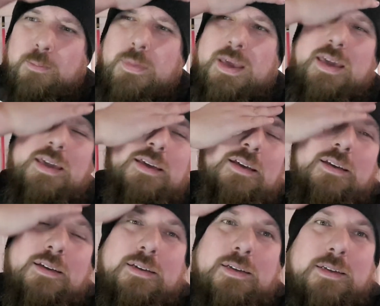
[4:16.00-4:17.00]
me
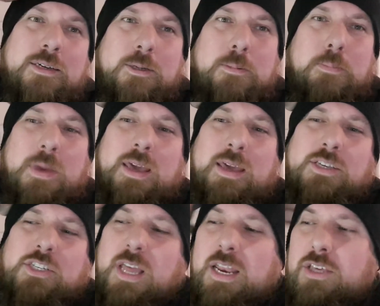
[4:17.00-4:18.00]

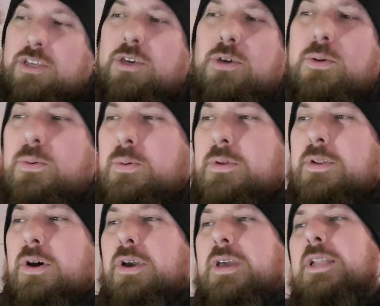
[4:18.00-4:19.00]
selling you
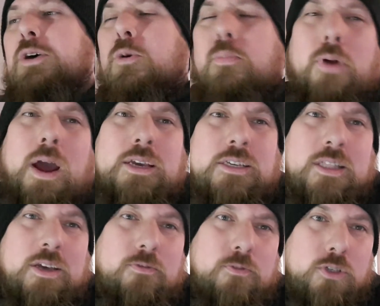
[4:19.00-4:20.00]
like a little
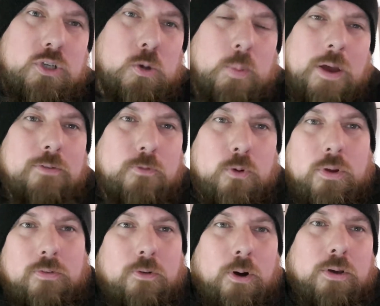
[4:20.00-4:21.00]
bracelet for
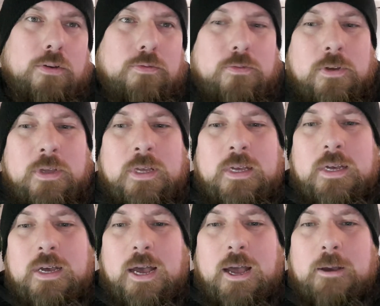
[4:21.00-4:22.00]
£2.45
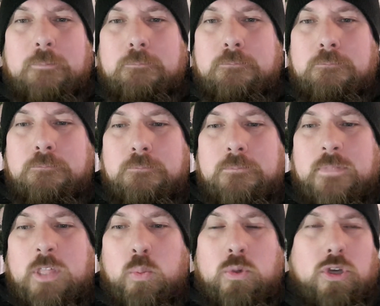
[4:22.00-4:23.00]

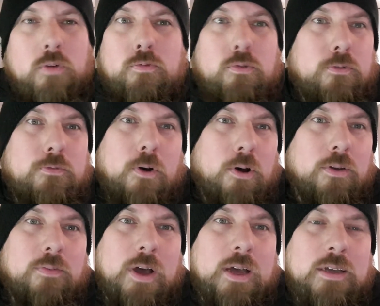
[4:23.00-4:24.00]
that was on for a
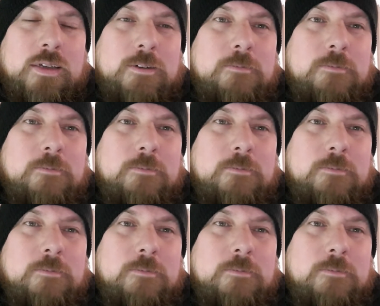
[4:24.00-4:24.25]
fiver.